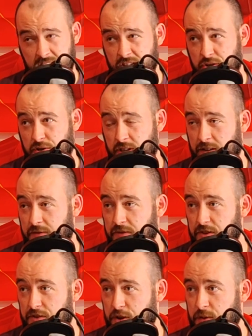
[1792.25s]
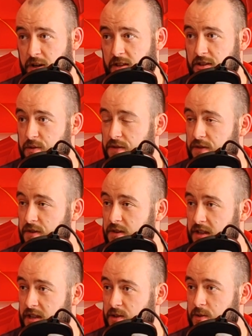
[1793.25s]
He hasn't scored at Anfield for a while, so he
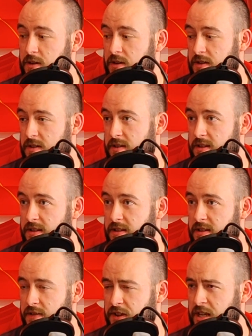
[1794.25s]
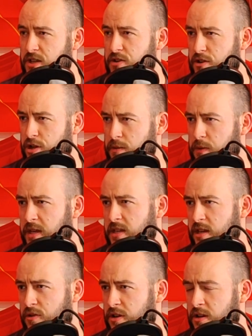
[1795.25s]
fucking needs one. He definitely does. I think he scored a couple of weeks
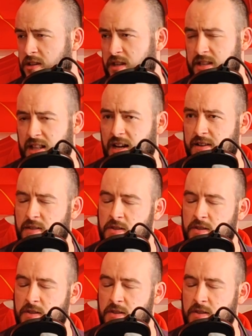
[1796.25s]
ago and I got this loud.